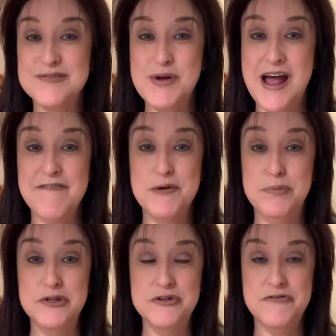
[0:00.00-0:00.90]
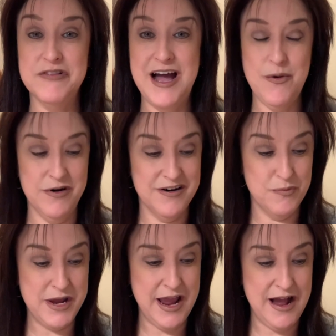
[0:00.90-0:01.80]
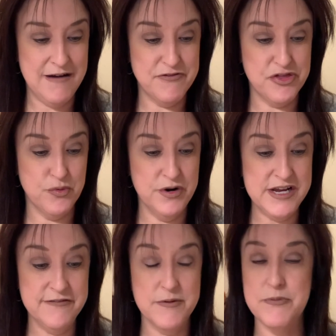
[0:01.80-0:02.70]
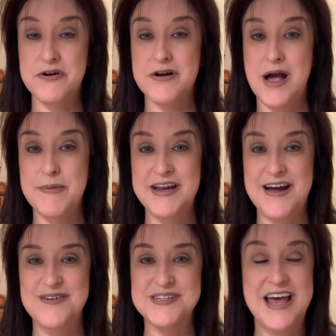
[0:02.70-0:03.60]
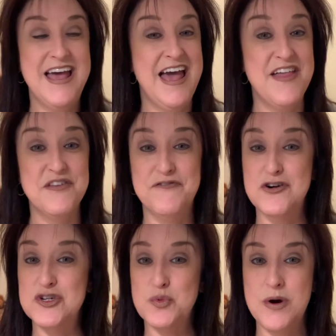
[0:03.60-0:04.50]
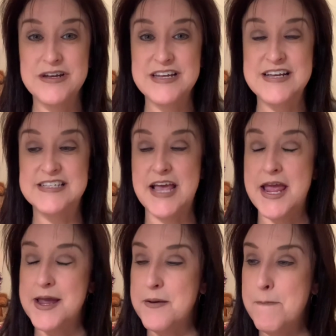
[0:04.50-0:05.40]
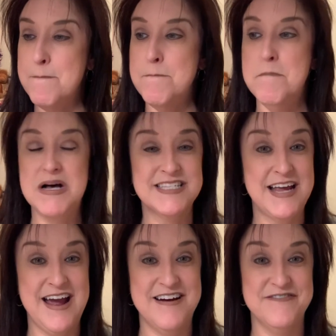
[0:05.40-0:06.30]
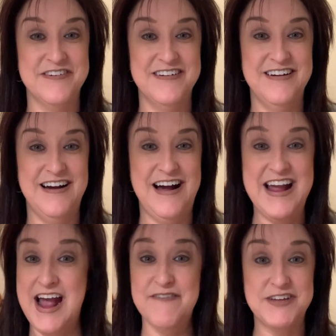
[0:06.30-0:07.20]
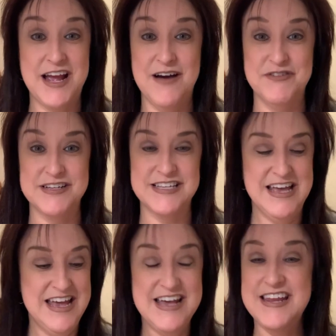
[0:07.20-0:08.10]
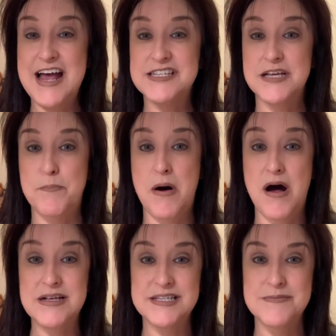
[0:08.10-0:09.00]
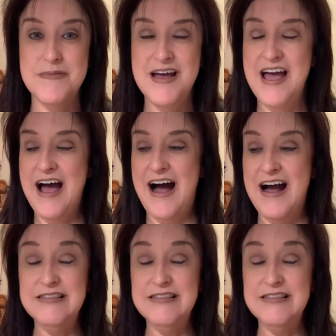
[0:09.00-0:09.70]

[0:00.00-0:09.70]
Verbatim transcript: we have the blue flower. We have three of them that are coming out. And the first one is a must have. I have to have this. It has a possum. I